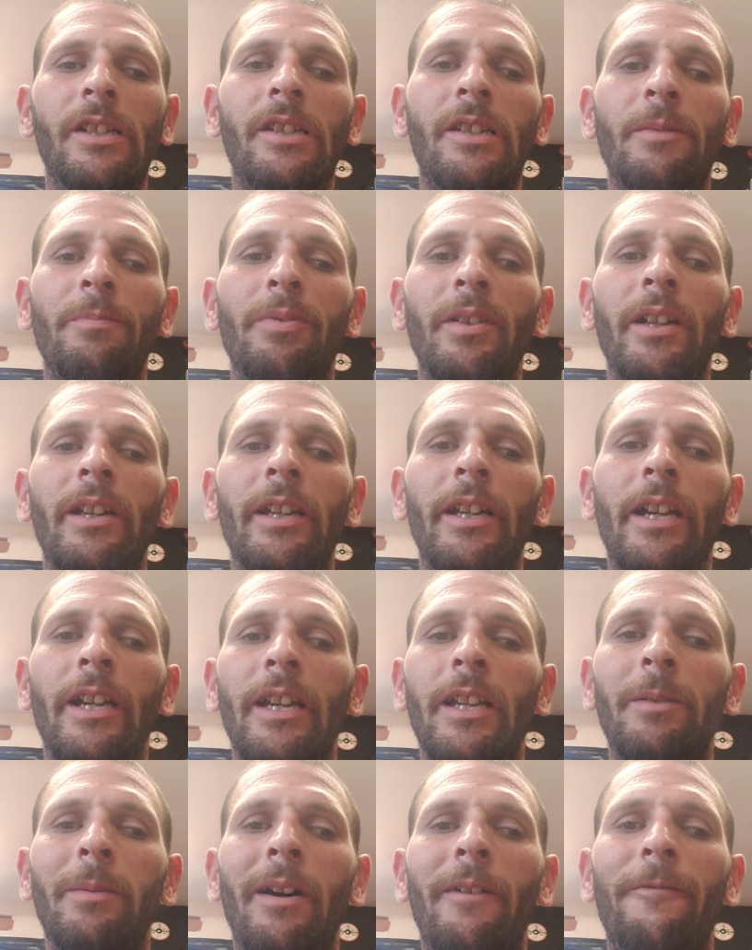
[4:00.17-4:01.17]
is the plague. I
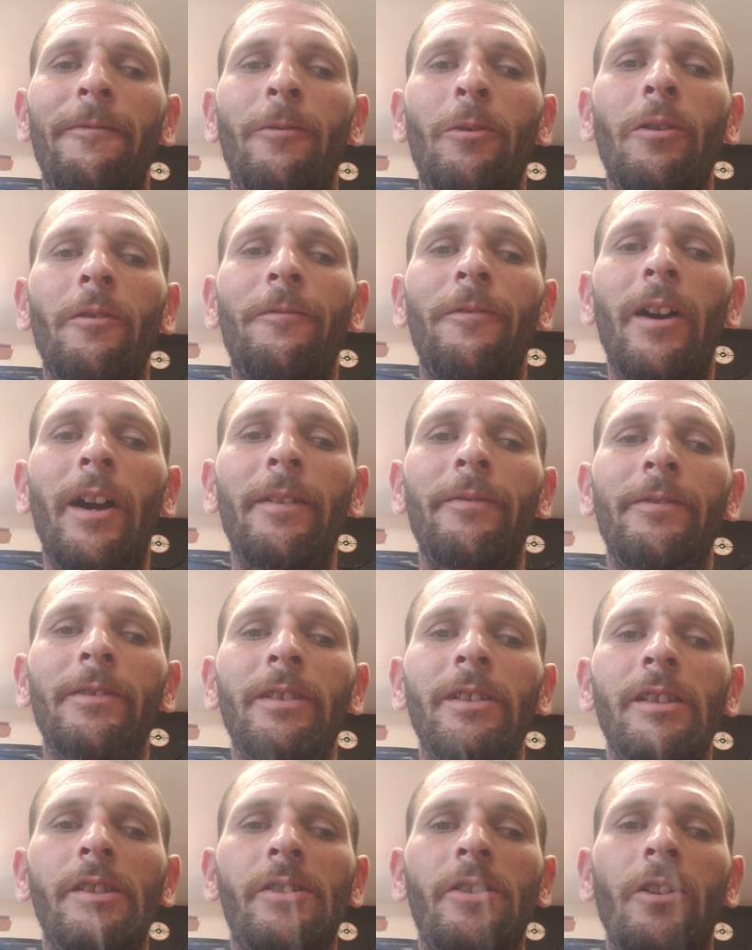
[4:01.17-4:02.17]
get about four or five
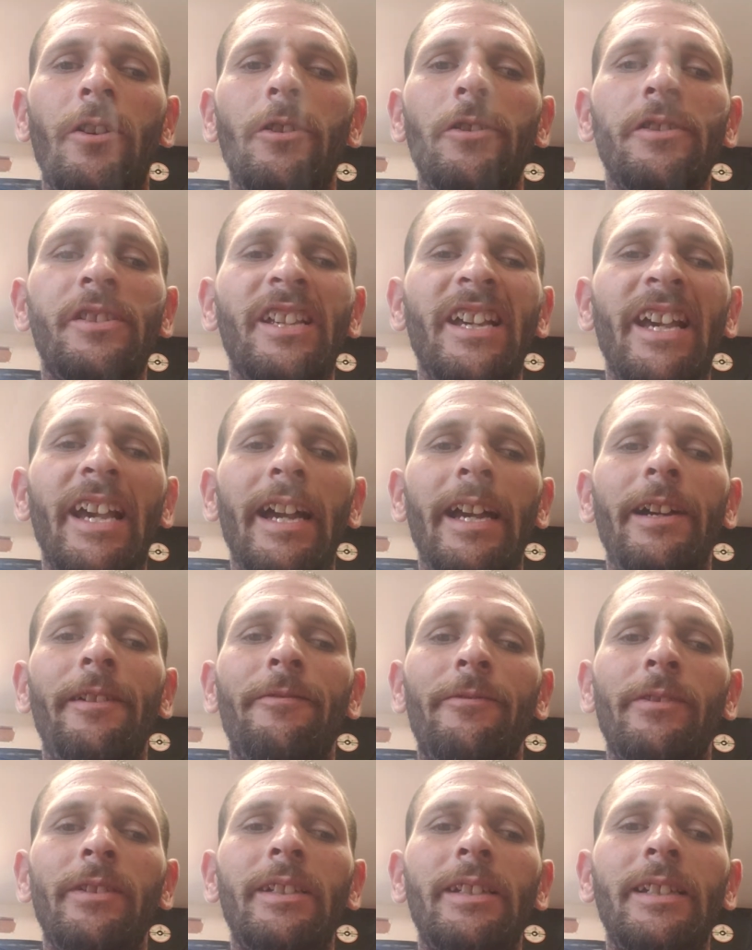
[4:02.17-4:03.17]
of these calls
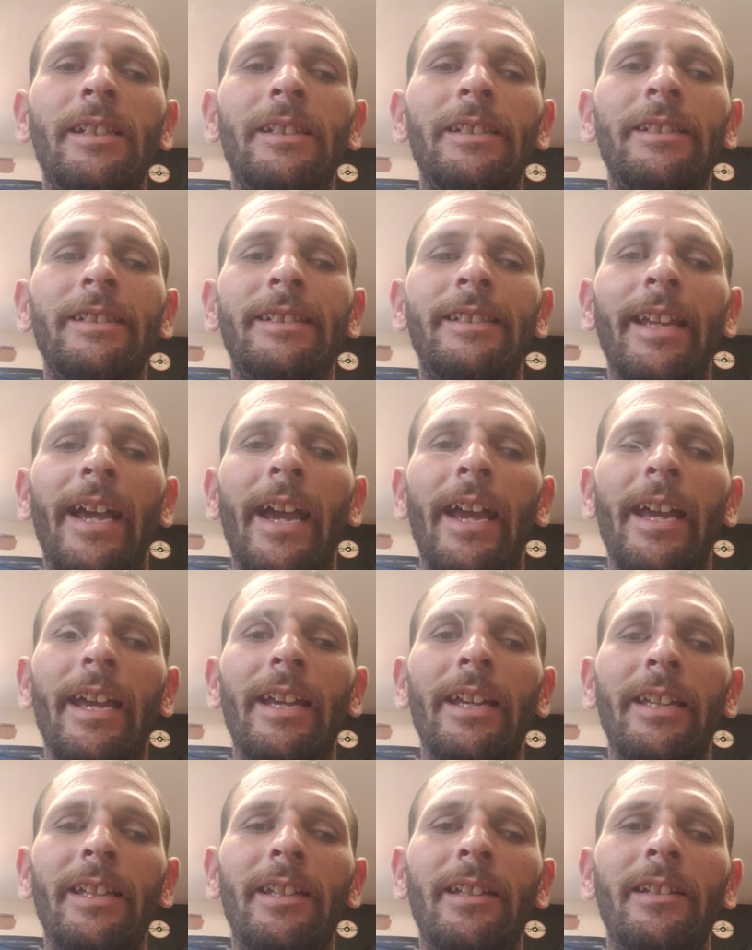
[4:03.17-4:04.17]
every
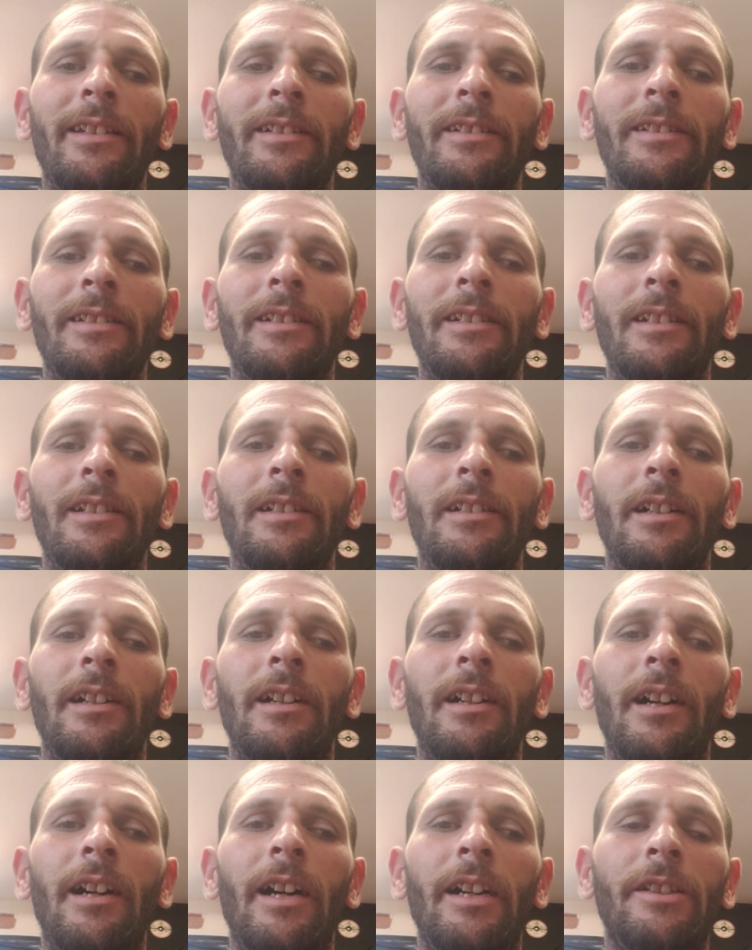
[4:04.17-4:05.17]
day.
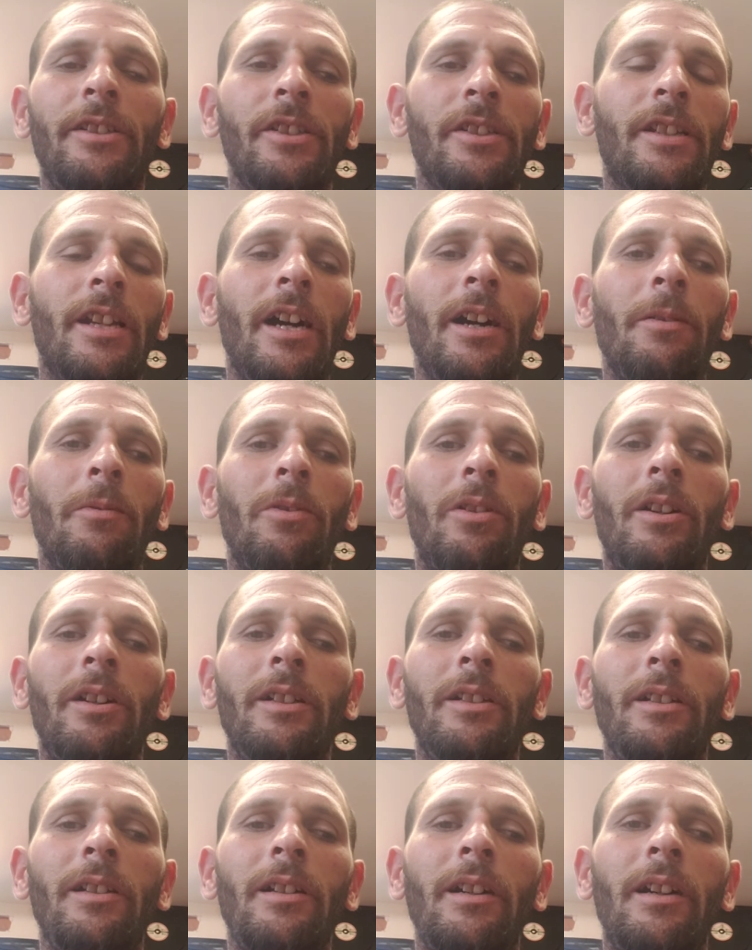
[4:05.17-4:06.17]
I just got
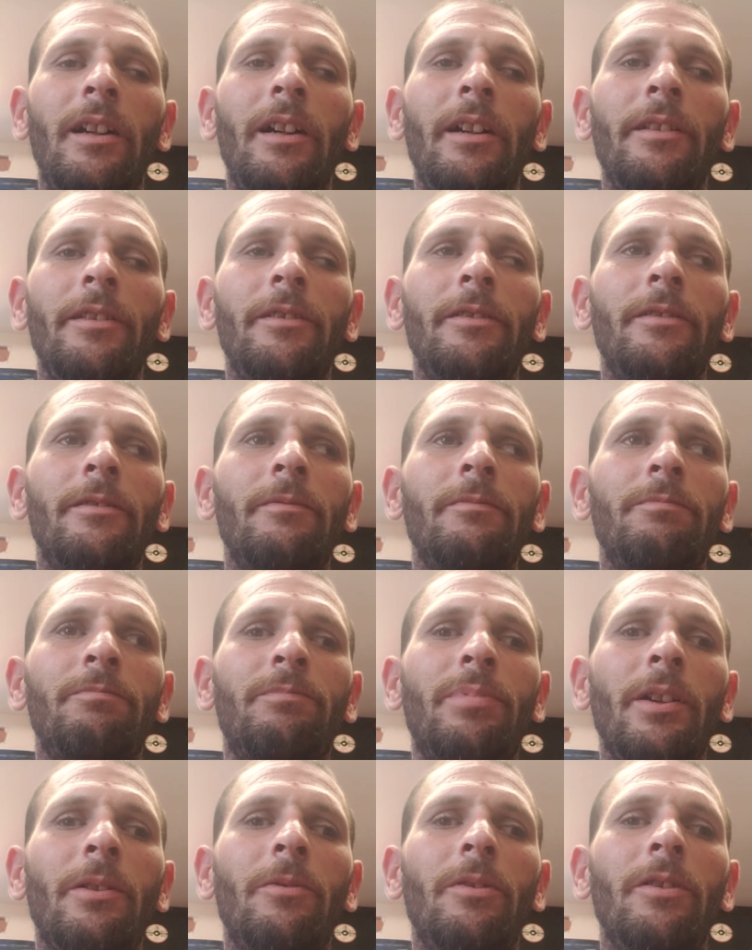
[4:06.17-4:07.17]
one. The
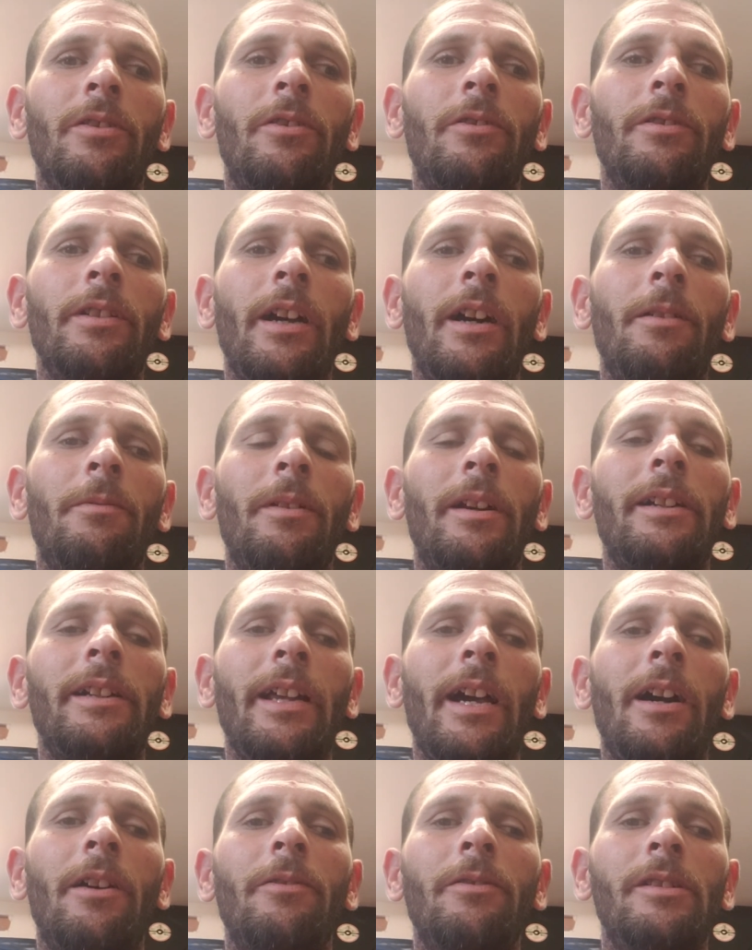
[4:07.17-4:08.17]
big one going out right
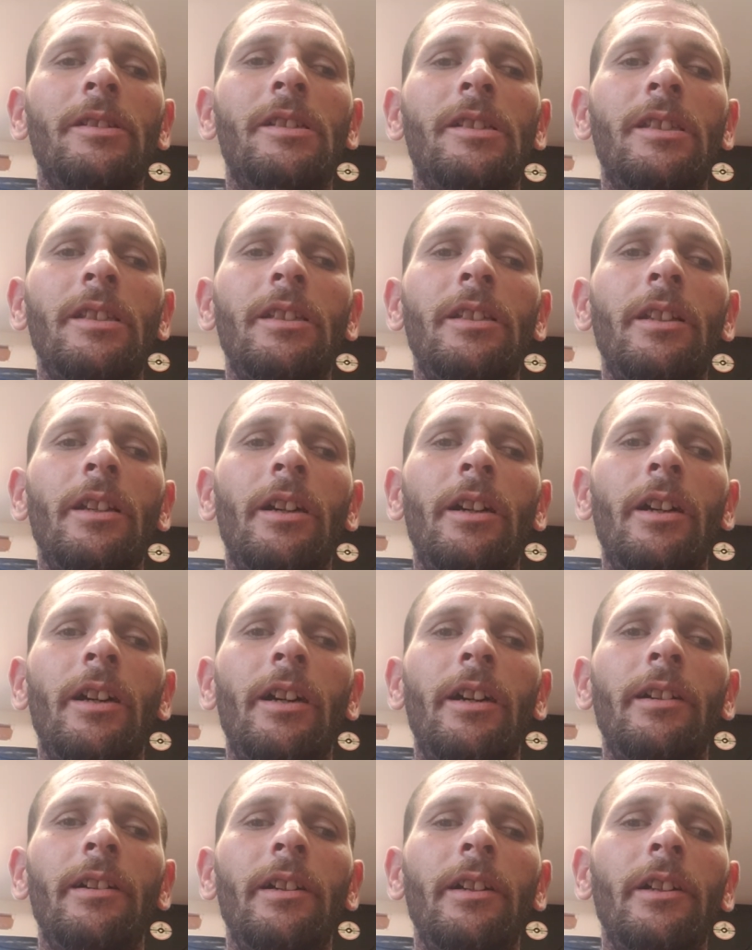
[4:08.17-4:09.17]
now is
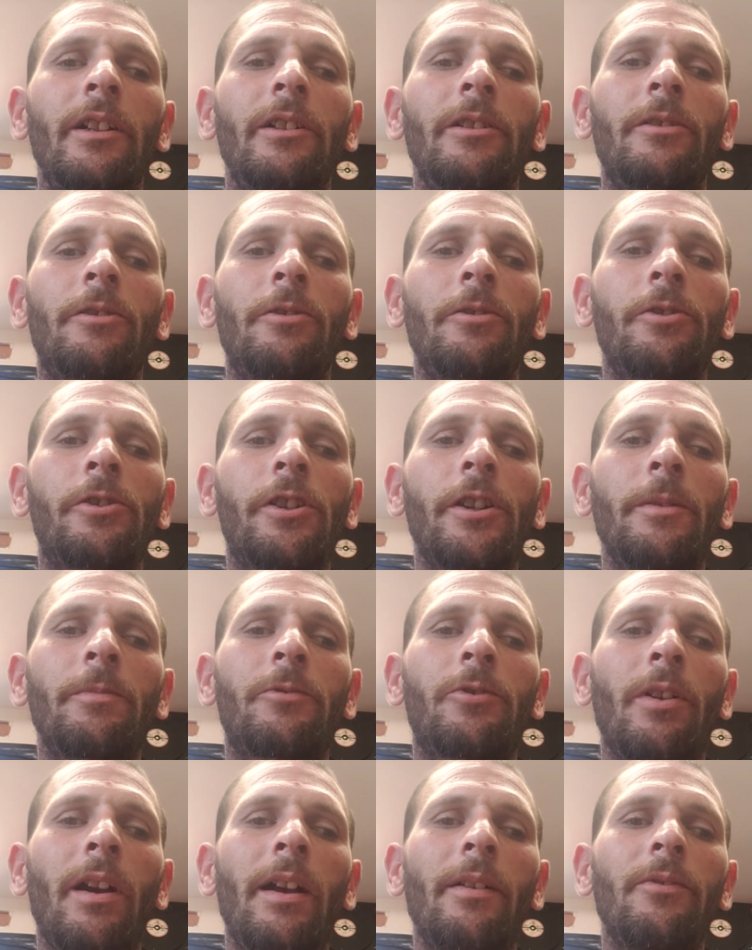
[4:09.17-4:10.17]
the cruise
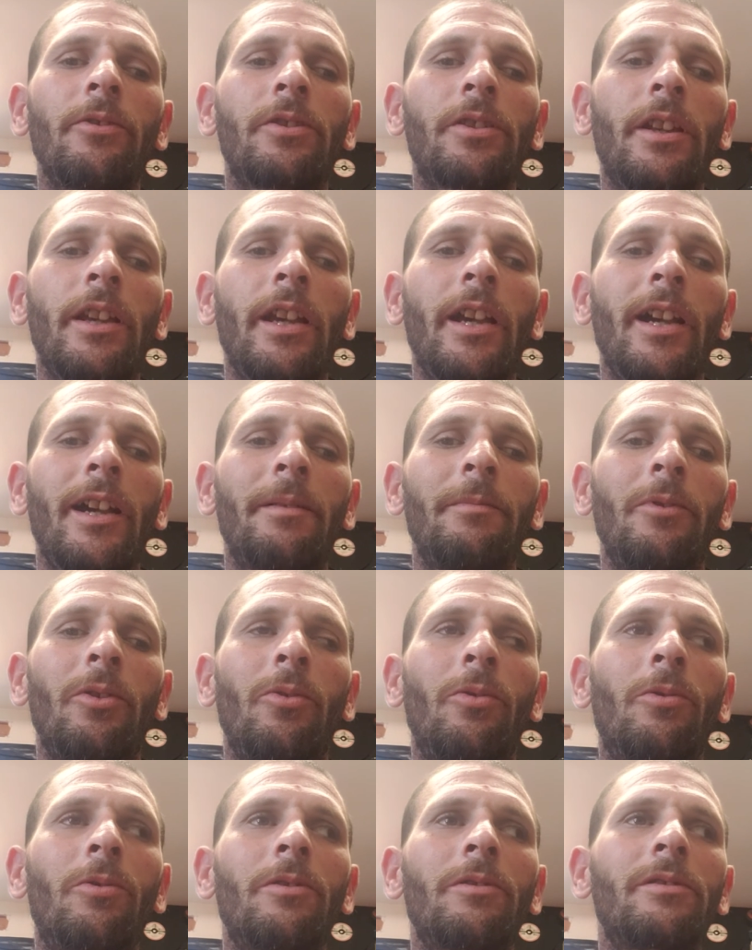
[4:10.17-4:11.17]
ship travel scam
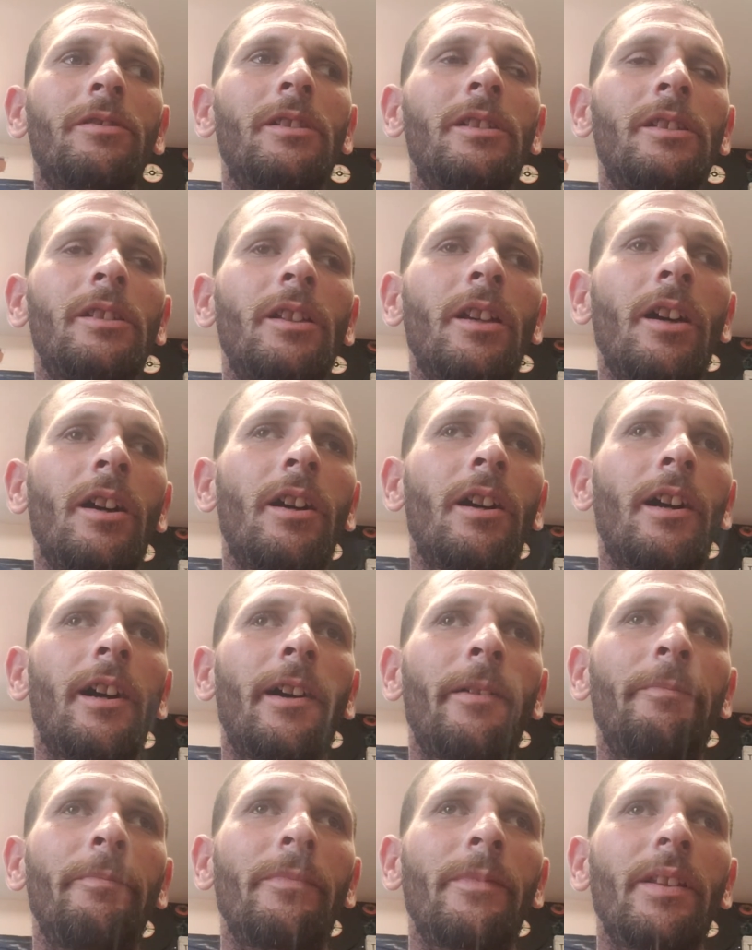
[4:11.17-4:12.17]
or
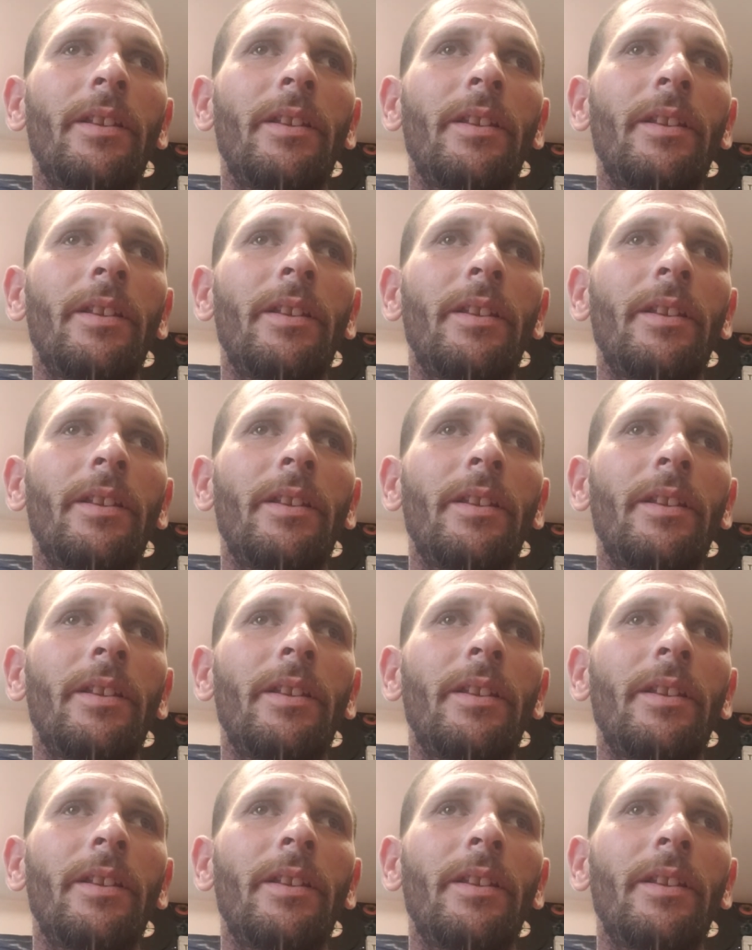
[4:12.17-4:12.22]
the